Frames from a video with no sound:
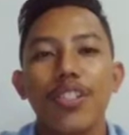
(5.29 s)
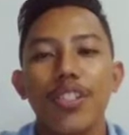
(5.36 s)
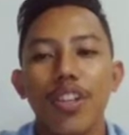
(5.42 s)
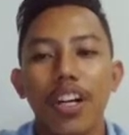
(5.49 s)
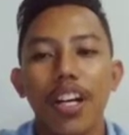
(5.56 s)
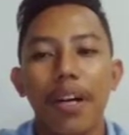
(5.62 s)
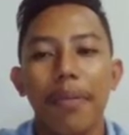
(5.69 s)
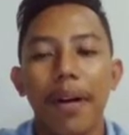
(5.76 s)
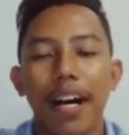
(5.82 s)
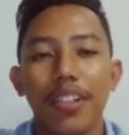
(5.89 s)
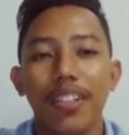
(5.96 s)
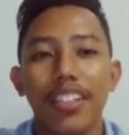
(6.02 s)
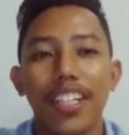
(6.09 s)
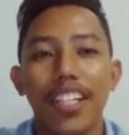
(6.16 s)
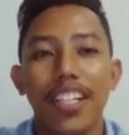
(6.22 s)
talk about
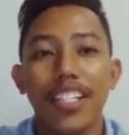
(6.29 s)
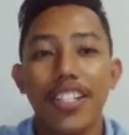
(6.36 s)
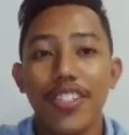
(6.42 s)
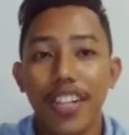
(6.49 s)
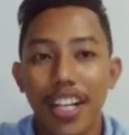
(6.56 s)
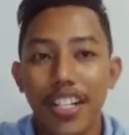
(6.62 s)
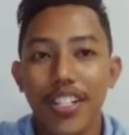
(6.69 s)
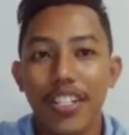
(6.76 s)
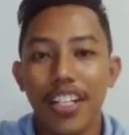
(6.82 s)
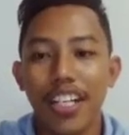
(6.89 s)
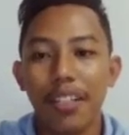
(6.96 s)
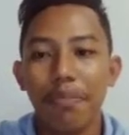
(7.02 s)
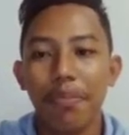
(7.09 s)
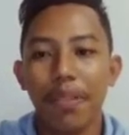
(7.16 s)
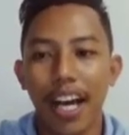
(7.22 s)

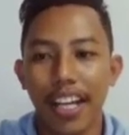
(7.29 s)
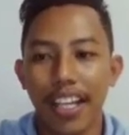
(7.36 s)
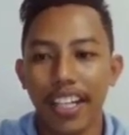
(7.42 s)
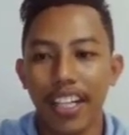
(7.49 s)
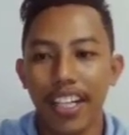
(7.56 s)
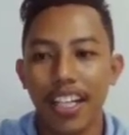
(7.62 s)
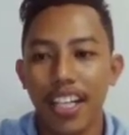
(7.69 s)
instructional planning.